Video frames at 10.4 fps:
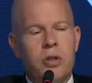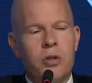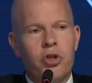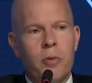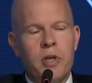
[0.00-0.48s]

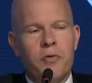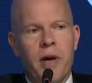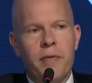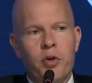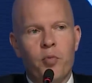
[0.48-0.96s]
in terms of
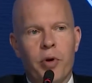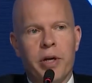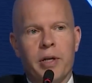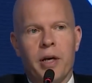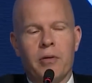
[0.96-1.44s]
revenue
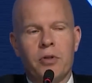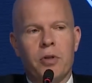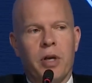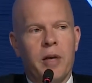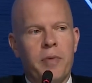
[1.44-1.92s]
breakdown
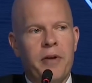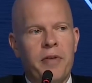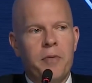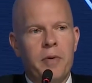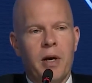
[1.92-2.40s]
today, I
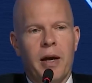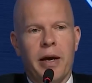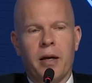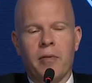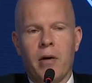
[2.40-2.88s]
think we are
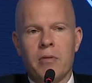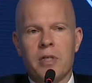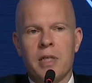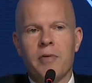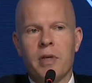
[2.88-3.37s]
like around
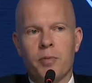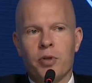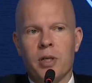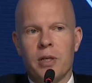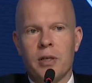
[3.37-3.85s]

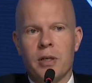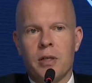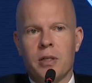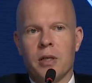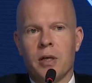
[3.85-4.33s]
70%
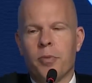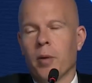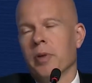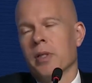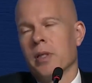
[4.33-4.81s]
is
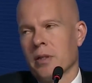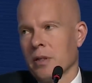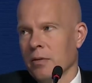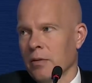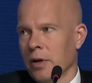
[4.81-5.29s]
public
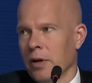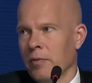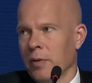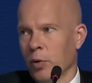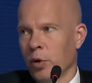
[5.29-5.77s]
sector
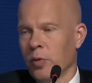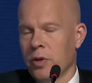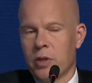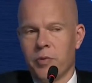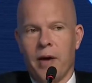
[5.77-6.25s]
we work
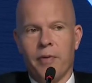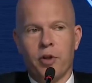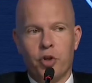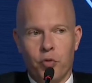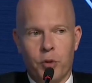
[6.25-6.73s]
with. So we have a
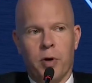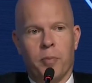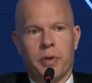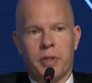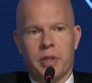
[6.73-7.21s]
huge
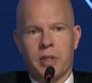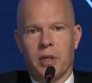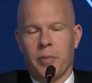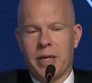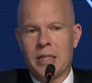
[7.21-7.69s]
public
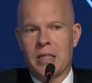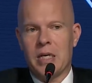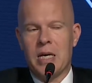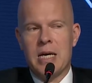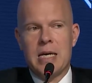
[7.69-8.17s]
sector base.
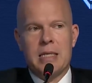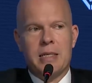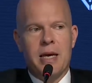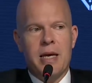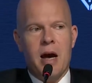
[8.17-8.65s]

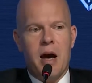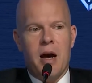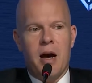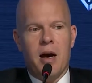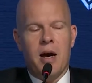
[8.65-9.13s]
They
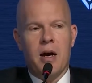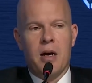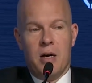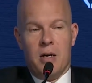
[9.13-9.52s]
are,